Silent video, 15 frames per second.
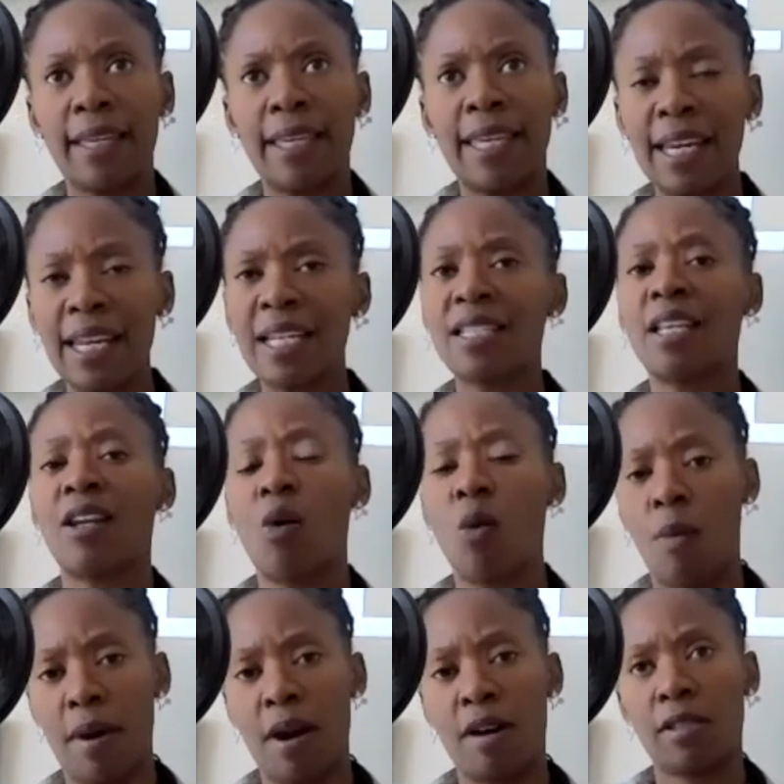getting to know
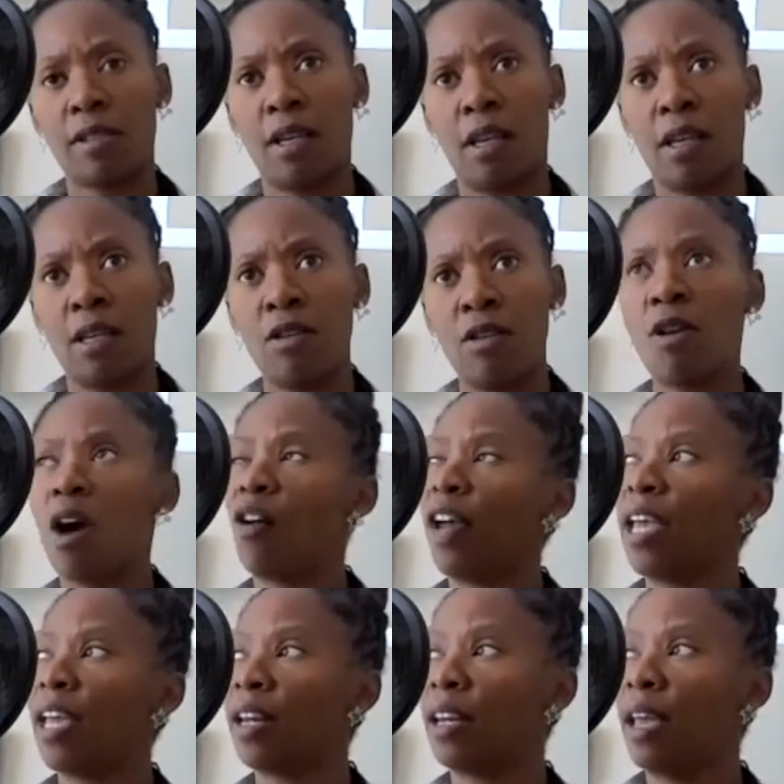a person, you know,
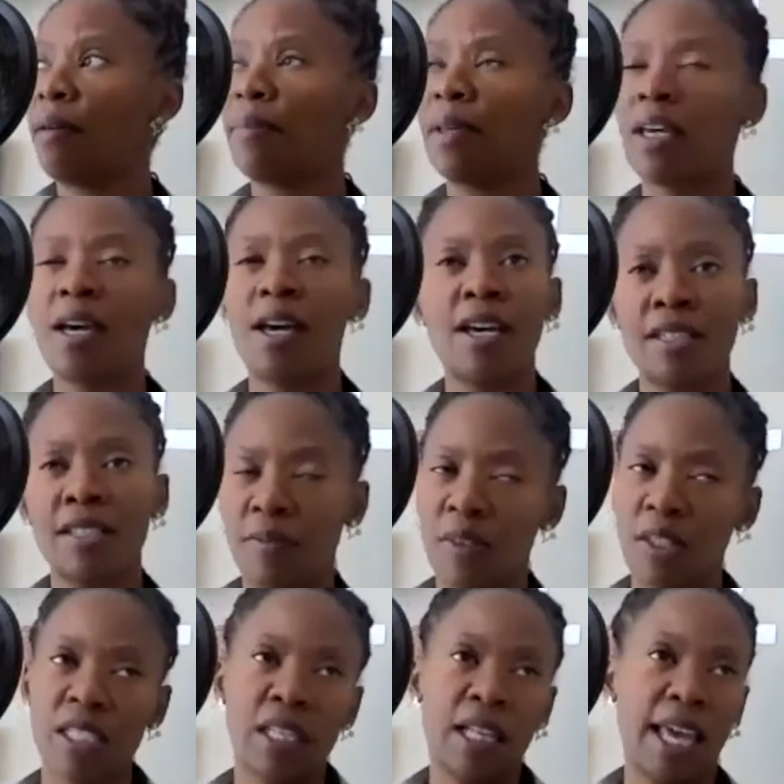and because of
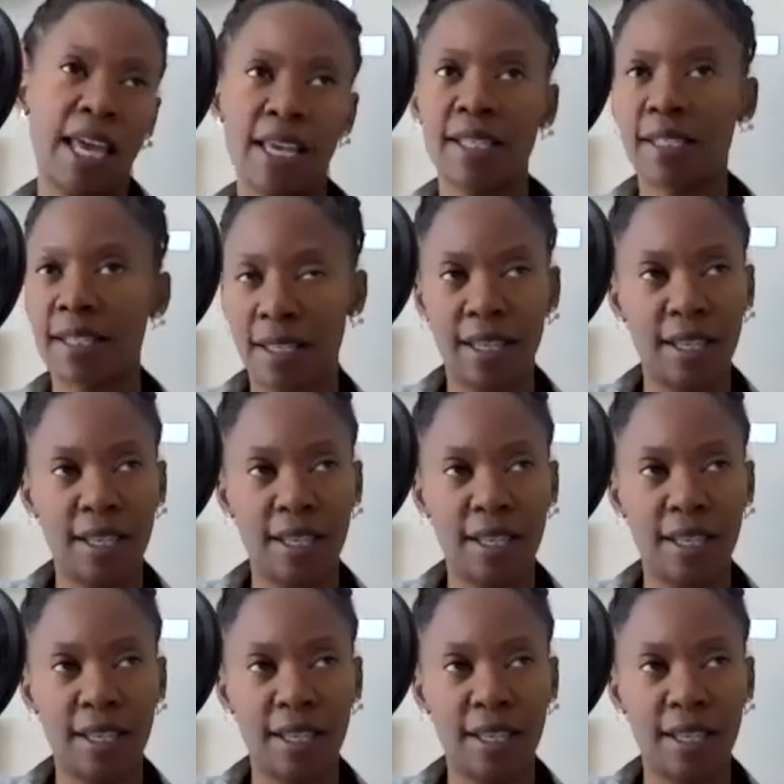this last